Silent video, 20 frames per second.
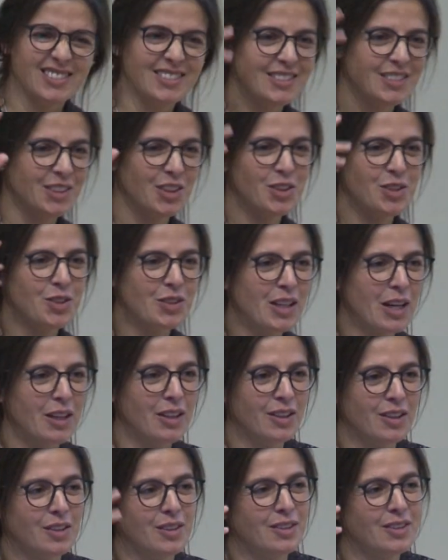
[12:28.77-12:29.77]
no, you
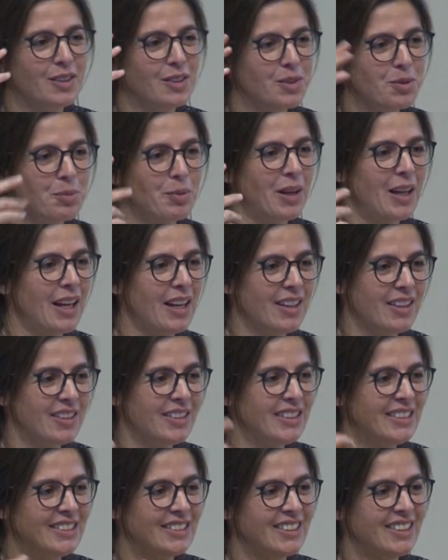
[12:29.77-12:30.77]
can oblige
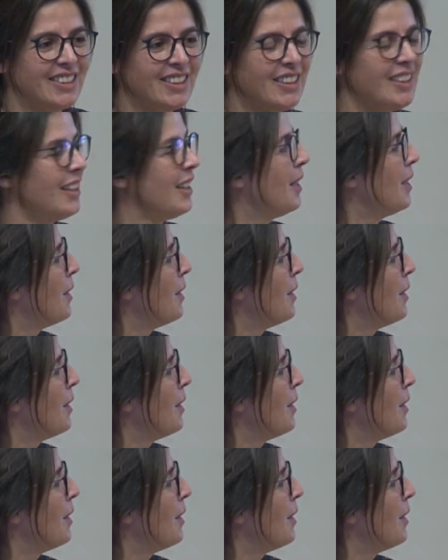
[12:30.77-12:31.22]
easily.